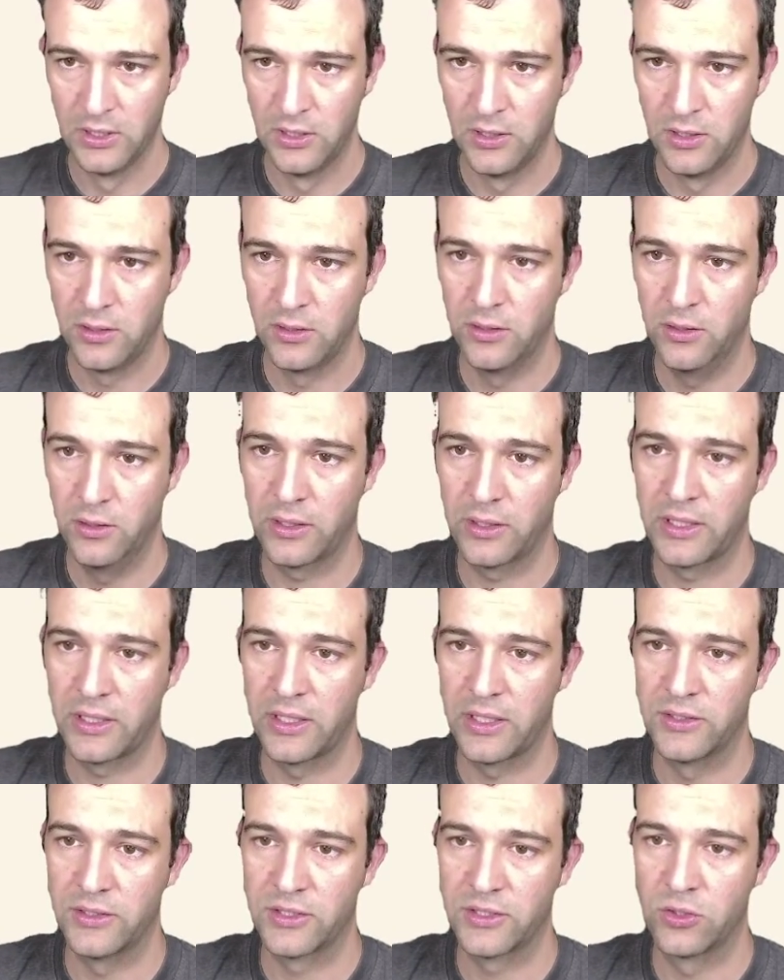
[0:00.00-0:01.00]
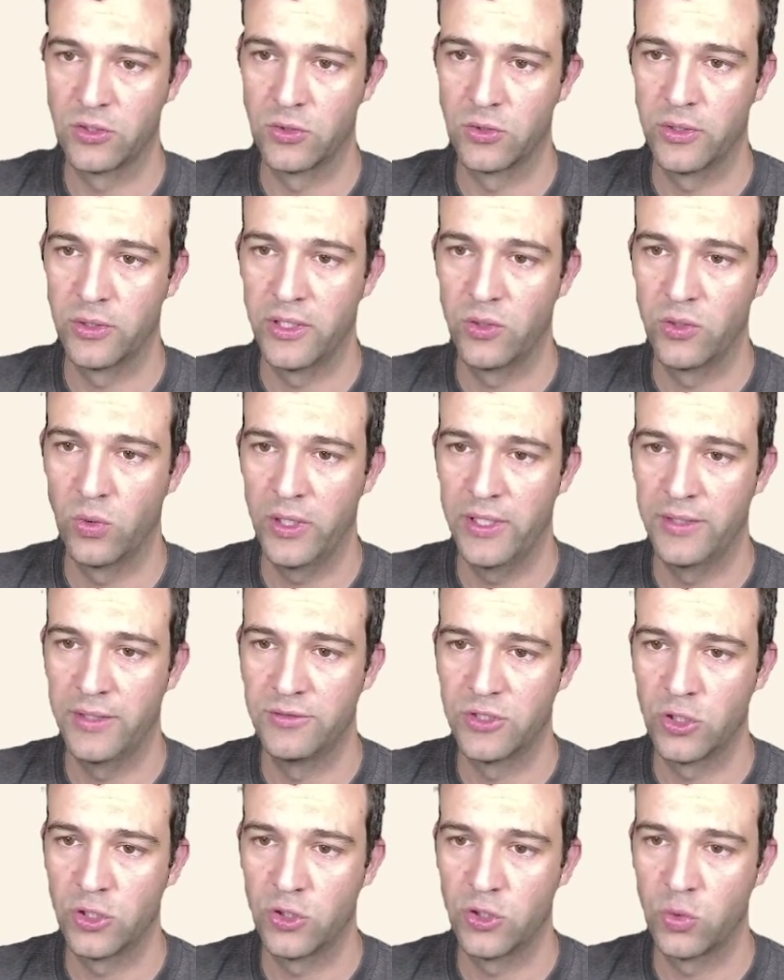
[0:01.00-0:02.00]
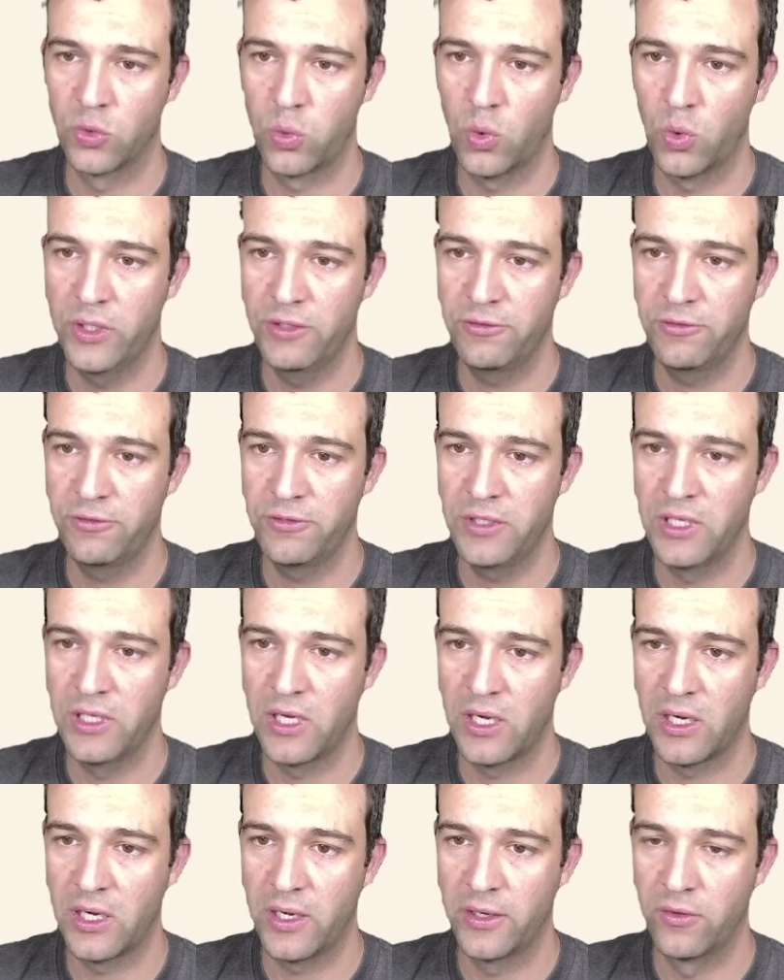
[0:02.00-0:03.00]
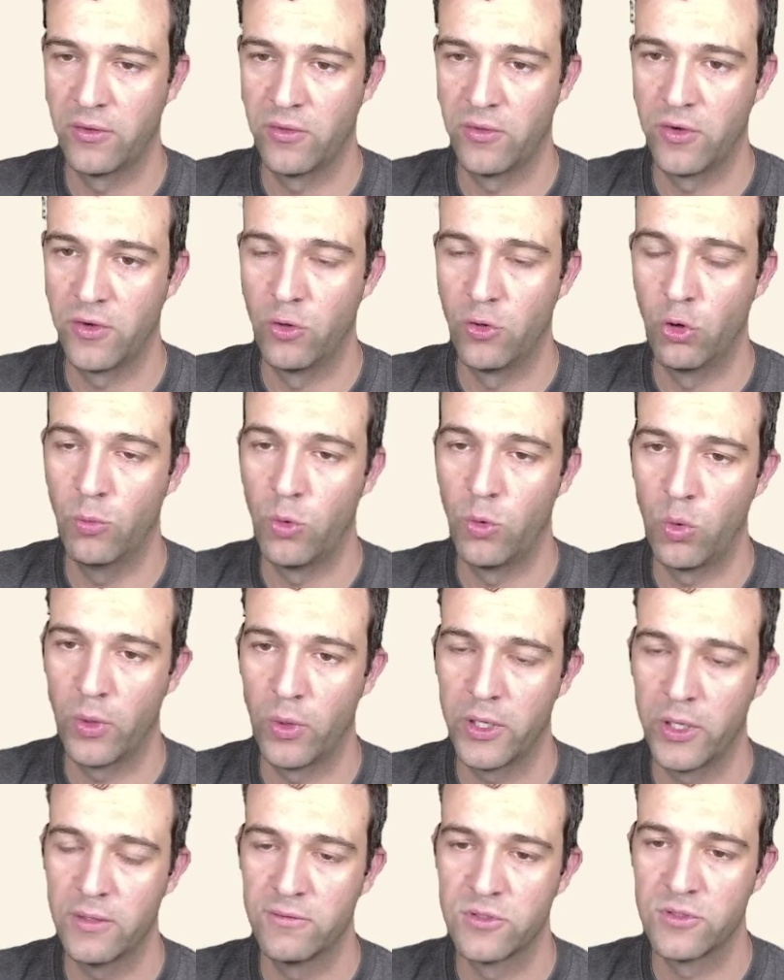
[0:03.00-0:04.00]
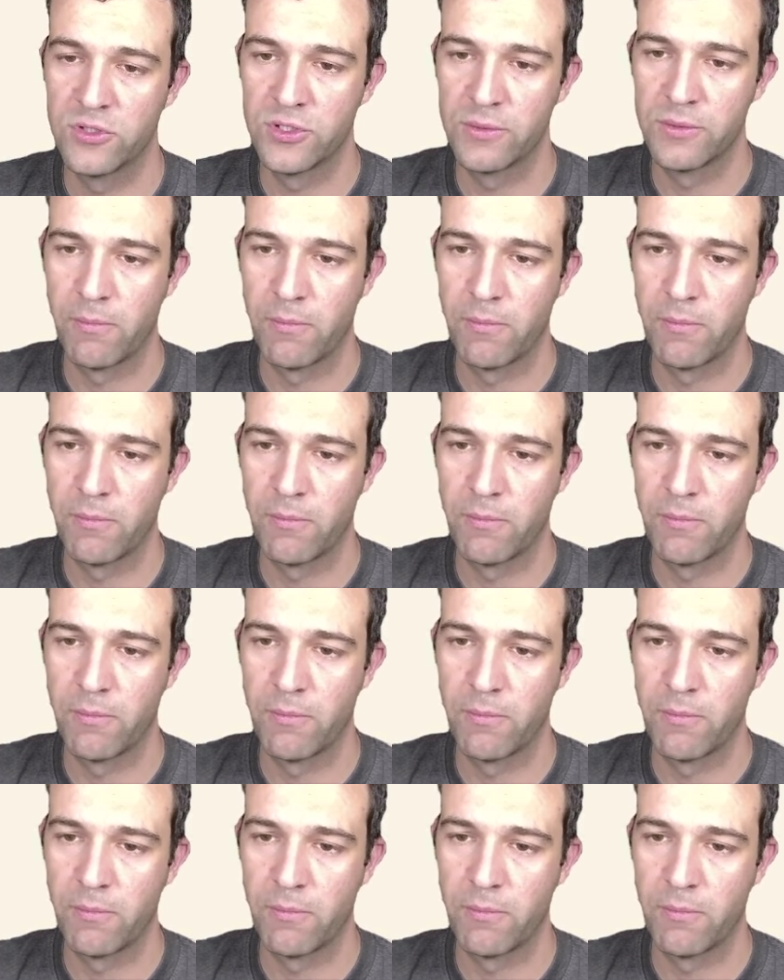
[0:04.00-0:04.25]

Hurricanes can create waves that are 20 feet higher than normal waves.